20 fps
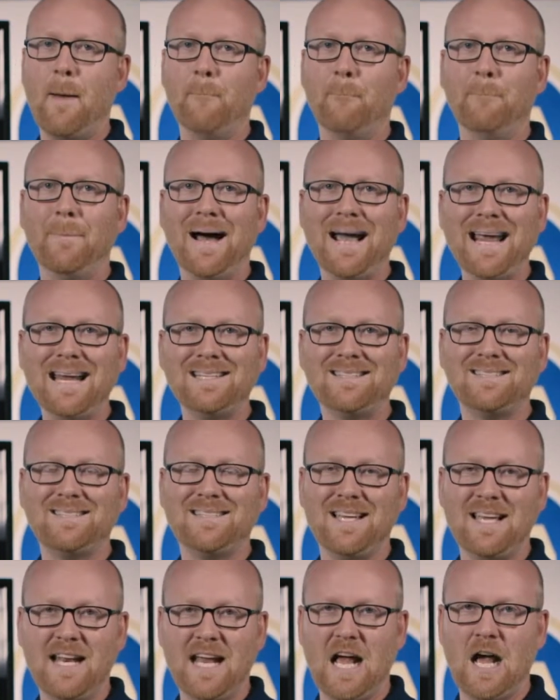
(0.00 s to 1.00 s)
might
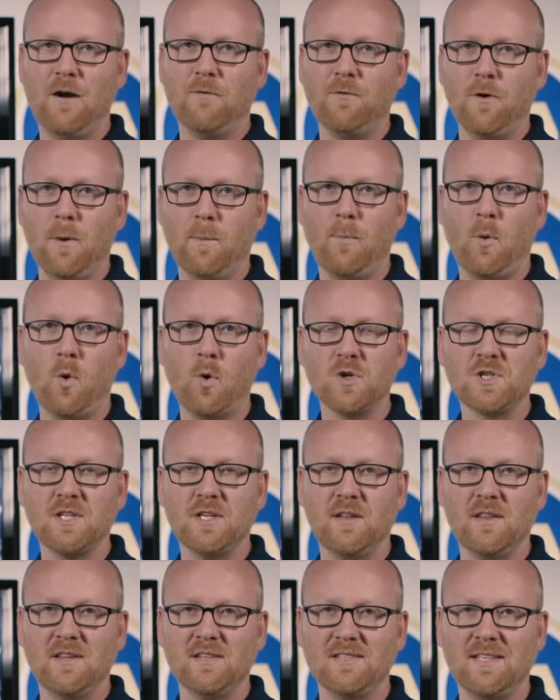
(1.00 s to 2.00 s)
sit out for a portion
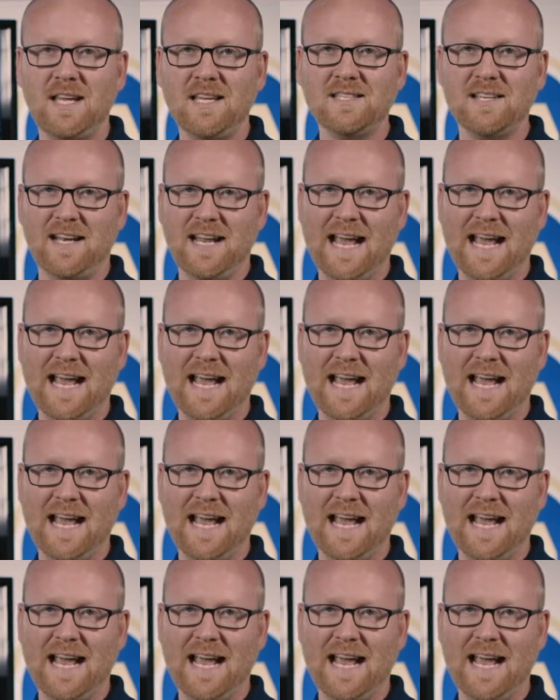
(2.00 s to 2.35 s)
of the season.